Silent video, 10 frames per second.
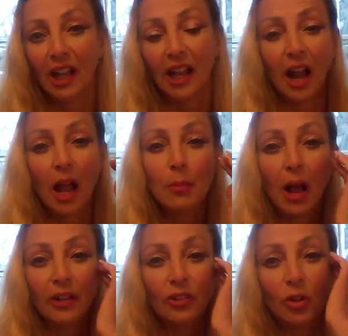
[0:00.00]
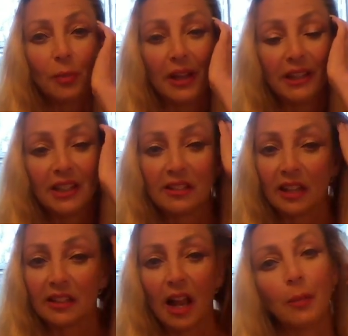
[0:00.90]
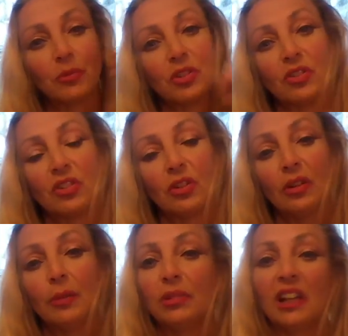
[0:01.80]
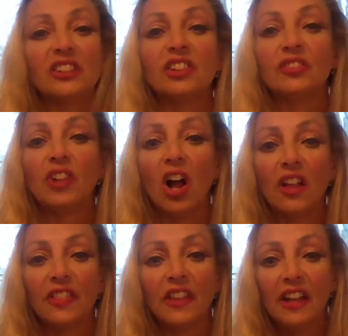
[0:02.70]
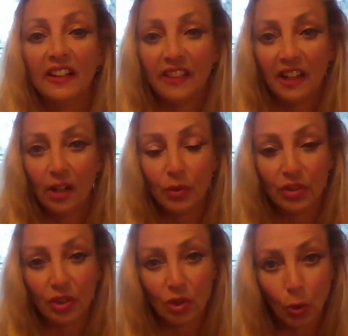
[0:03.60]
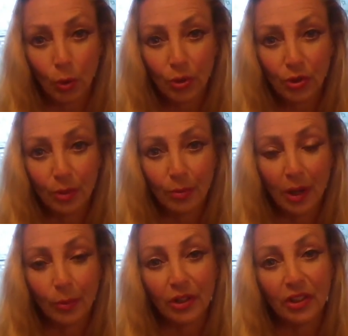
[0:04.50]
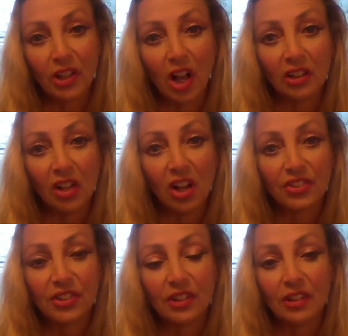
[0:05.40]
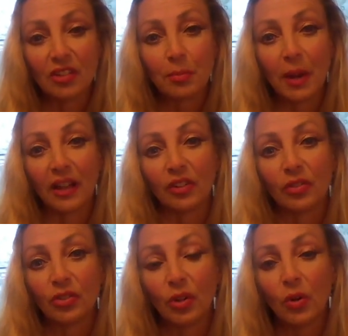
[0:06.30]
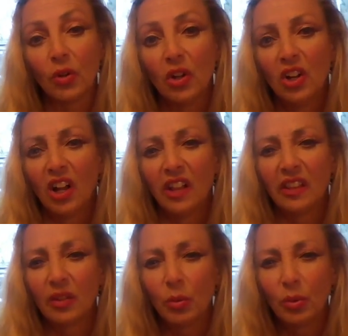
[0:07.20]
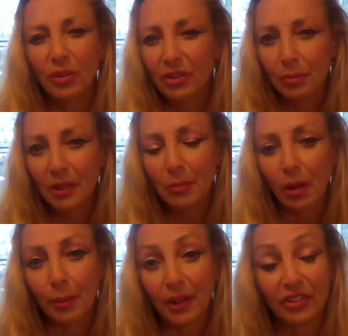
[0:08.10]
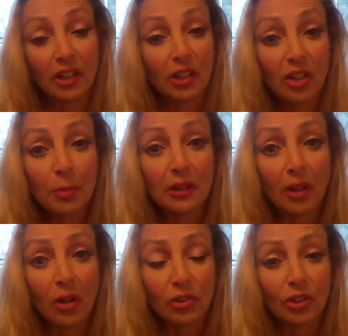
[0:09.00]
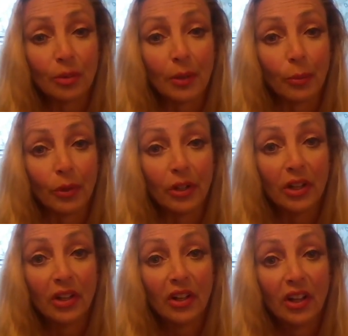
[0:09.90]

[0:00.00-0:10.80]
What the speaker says: And I told my kids, I said, I'm sincerely blessed of God that it was the short-term memory that got lost in this massive stroke. And they said, well, what do you mean, Mom? I said, it could have been long-term memory.